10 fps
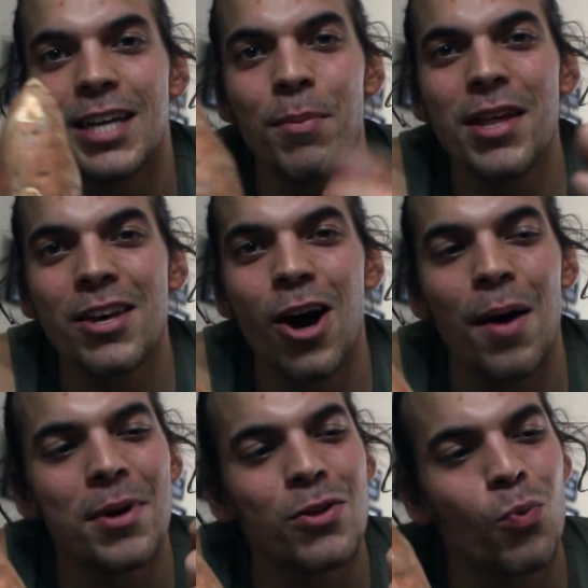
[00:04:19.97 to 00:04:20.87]
Tell me in the
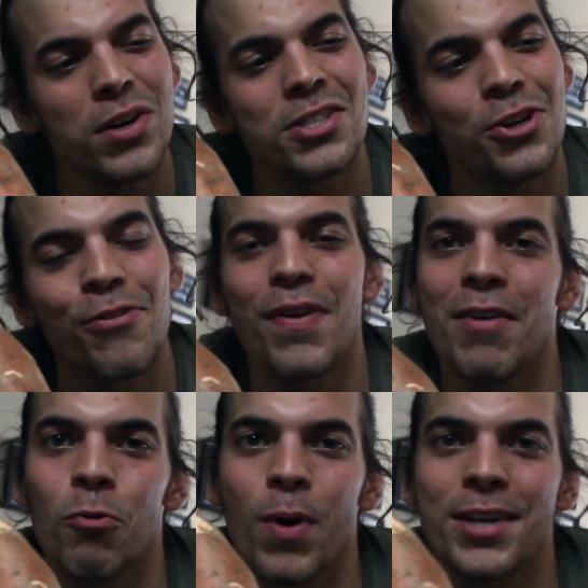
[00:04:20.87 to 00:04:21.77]
comments what's your
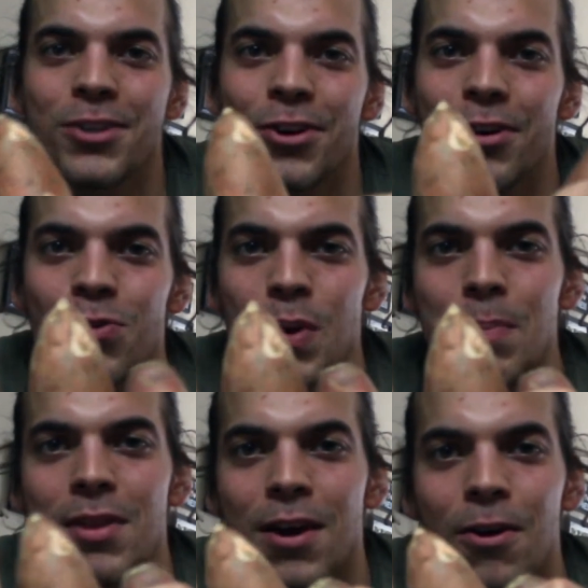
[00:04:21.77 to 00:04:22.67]
favorite way to cook a
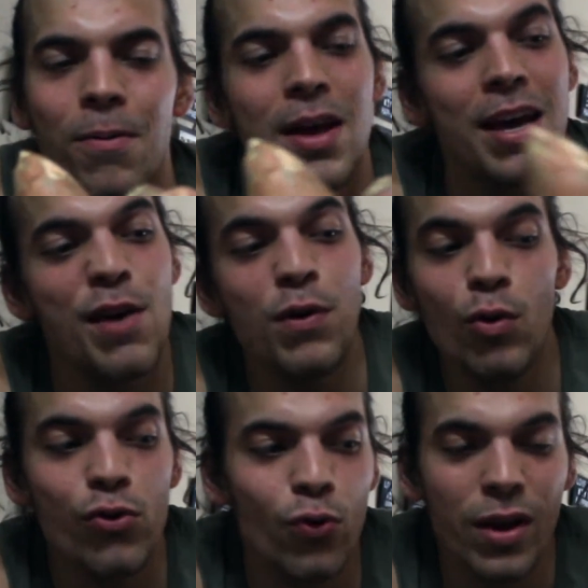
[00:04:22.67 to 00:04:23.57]
sweet potato. And if
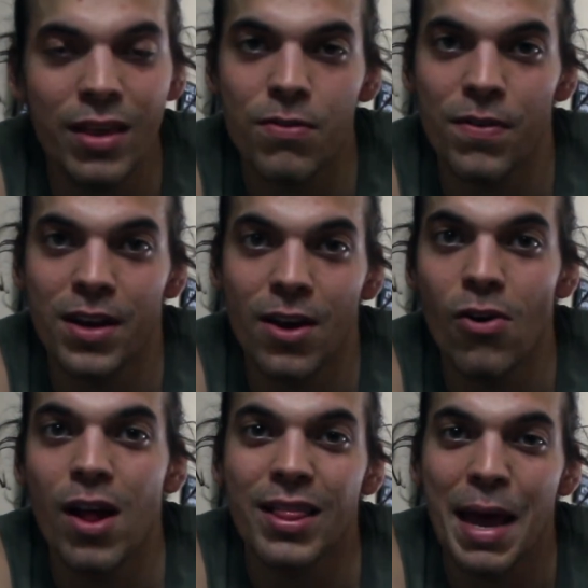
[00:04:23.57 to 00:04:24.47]
you enjoyed this
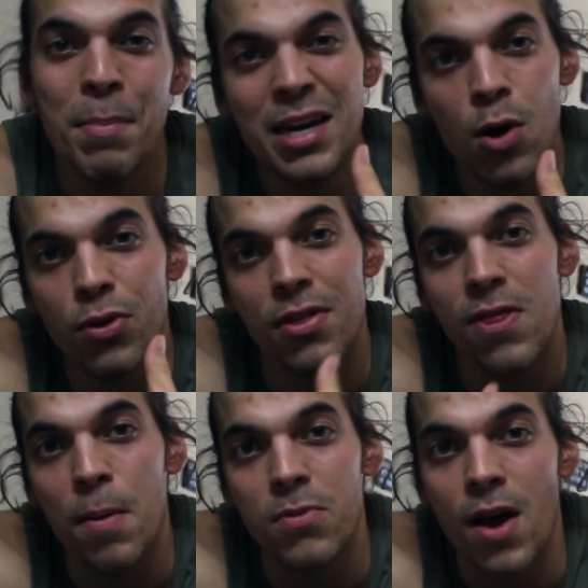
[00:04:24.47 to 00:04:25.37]
video, let me know with a
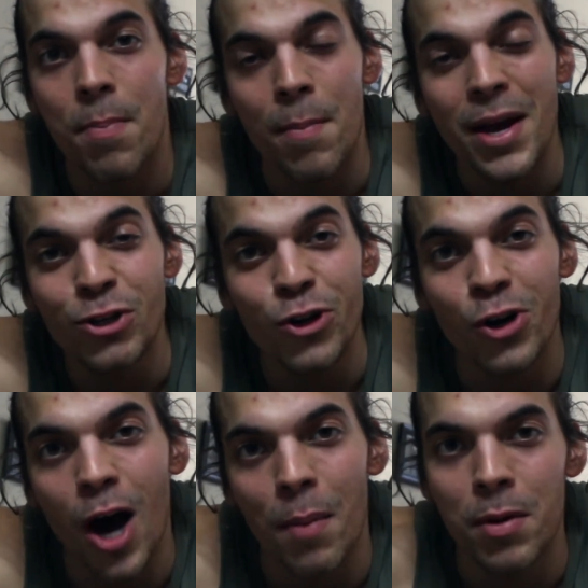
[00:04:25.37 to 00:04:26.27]
thumbs up and make sure
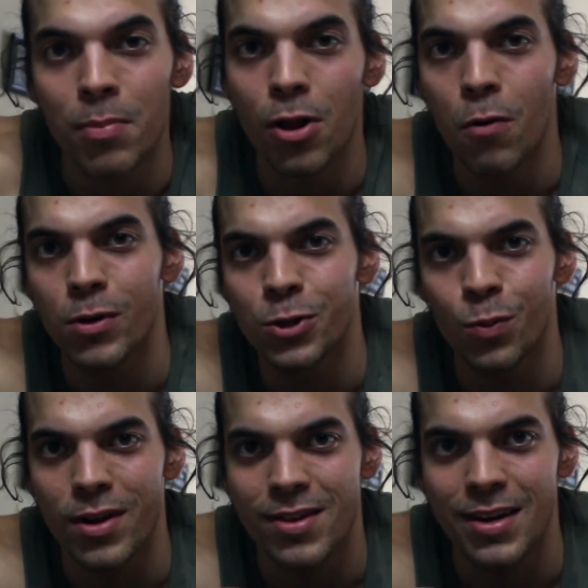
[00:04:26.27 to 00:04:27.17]
to comment below what you
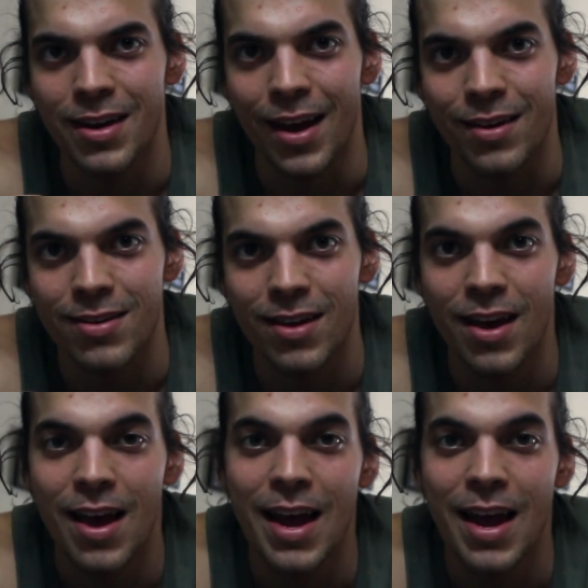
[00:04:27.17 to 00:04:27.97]
want to see next.